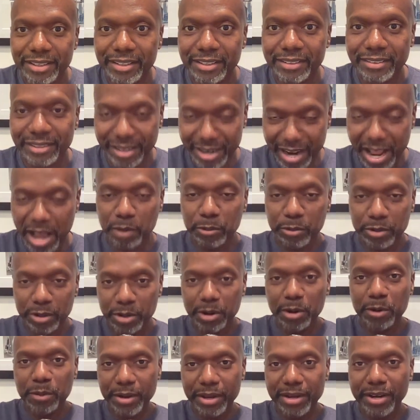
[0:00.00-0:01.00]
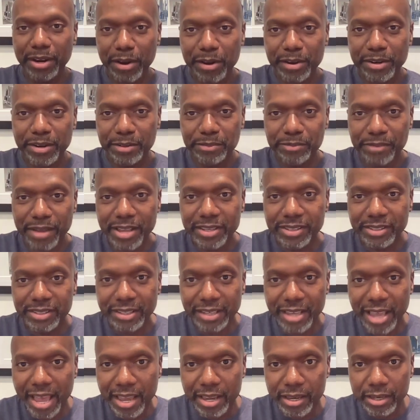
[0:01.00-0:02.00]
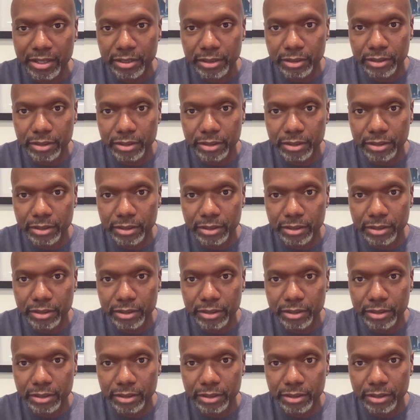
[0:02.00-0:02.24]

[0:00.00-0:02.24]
that I would go in there and investigate